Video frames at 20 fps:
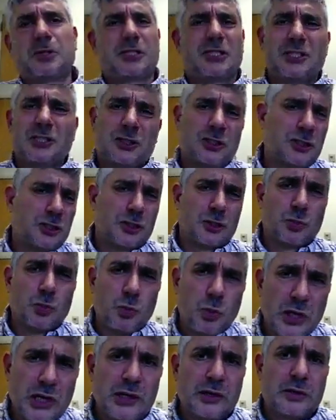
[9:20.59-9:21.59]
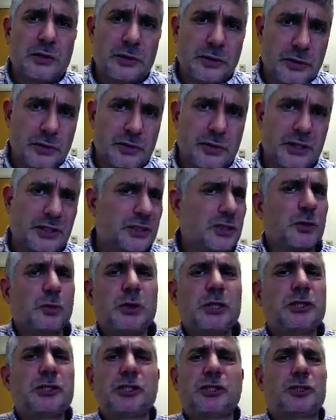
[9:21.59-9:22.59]
just weird. And so
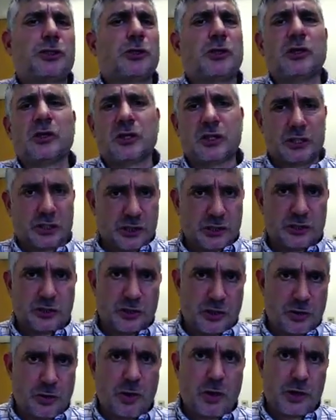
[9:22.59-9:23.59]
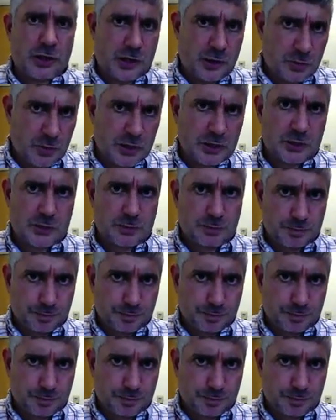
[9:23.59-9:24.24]
we just shouldn't listen to their argument.